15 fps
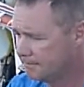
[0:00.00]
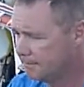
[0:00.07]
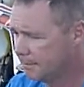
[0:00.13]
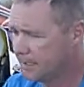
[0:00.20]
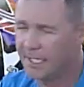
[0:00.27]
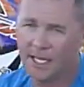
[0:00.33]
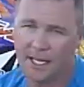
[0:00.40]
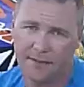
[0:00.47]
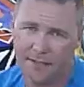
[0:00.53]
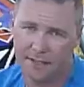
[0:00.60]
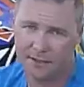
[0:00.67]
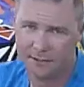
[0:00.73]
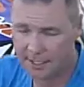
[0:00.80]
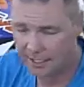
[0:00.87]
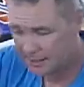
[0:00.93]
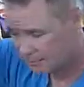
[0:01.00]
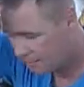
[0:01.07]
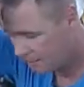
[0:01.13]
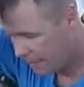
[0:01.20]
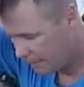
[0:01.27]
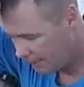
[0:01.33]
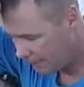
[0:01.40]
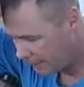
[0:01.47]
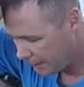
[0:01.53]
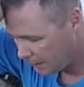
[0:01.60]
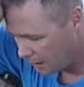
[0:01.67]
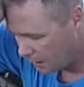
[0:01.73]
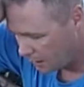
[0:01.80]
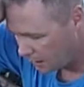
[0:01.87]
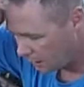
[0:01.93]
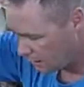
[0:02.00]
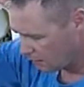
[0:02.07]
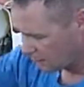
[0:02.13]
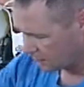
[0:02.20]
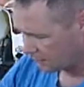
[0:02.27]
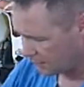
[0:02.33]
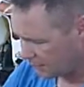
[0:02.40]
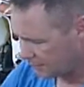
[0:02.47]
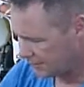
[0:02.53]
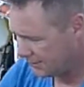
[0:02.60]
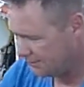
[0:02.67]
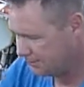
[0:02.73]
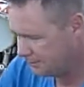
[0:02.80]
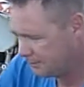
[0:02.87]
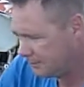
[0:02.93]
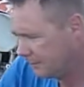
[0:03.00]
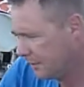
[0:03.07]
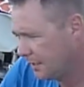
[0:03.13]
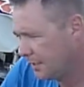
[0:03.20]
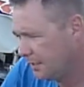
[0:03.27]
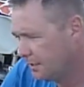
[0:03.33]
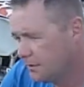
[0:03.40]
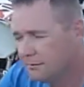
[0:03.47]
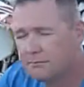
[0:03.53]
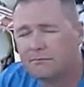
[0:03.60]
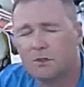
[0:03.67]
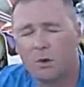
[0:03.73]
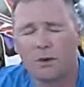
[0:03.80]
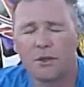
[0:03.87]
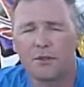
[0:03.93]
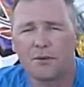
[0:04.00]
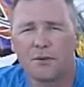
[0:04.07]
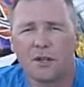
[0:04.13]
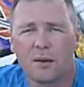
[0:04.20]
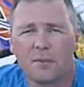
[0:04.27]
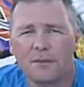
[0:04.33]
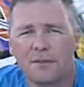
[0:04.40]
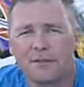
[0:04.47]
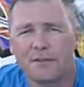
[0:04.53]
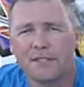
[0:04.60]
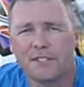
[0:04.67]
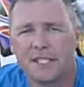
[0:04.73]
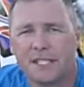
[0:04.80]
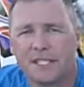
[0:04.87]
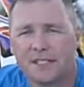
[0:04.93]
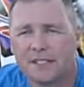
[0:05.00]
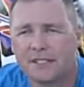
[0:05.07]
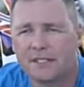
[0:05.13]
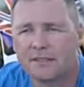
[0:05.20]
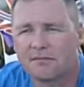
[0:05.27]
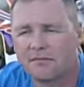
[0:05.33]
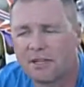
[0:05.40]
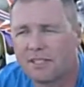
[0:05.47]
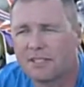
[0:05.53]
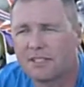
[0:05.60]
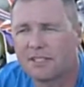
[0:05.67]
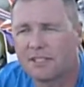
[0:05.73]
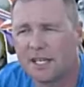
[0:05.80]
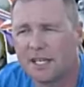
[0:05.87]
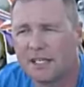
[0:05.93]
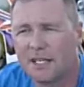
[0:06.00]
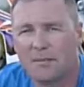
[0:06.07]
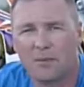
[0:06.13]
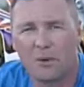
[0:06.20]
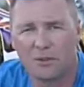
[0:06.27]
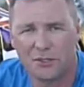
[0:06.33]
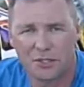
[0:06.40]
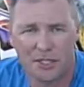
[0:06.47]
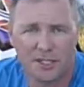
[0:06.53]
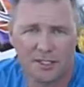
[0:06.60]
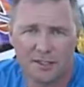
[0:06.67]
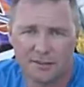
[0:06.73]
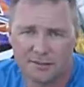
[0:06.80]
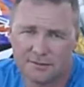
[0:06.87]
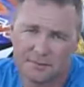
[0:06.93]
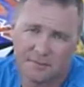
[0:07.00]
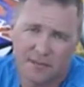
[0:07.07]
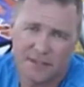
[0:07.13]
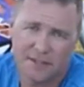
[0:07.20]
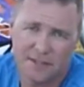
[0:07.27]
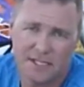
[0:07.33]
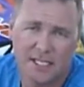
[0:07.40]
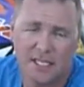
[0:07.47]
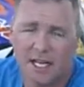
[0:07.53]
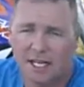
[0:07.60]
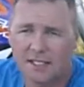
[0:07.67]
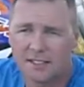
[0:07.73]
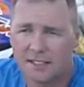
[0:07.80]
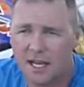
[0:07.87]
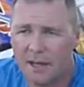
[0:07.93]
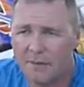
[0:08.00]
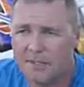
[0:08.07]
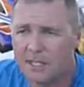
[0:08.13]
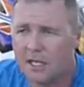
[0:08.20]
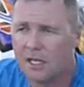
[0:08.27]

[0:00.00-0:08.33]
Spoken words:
But again, that's me. So, in going through a couple different seats, I decided I'd pull the trigger by the seat concepts.